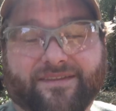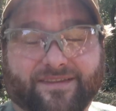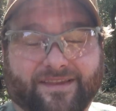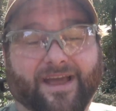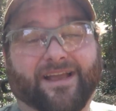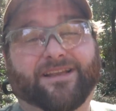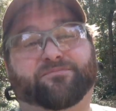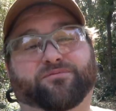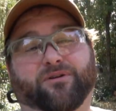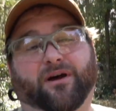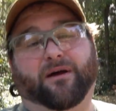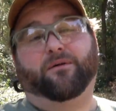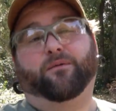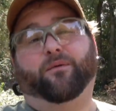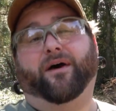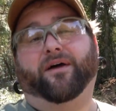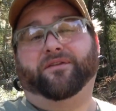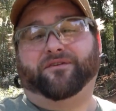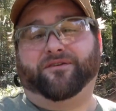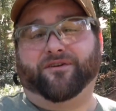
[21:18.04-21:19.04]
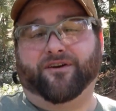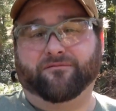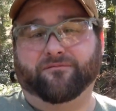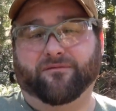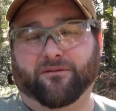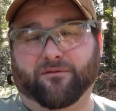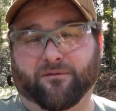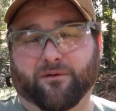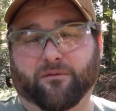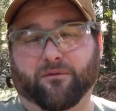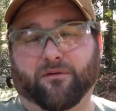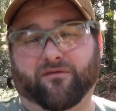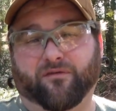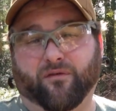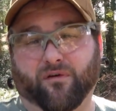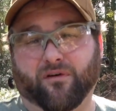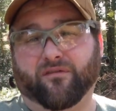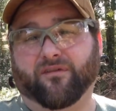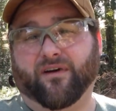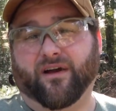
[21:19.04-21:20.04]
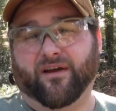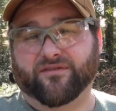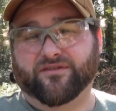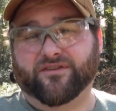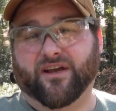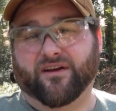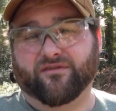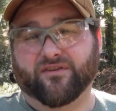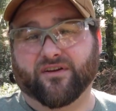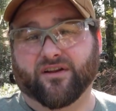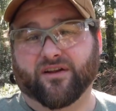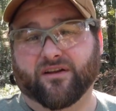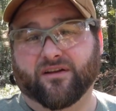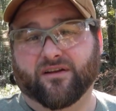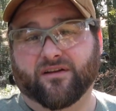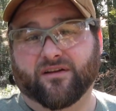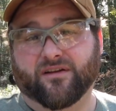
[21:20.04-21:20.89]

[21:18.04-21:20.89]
That's probably why the government went with 4570.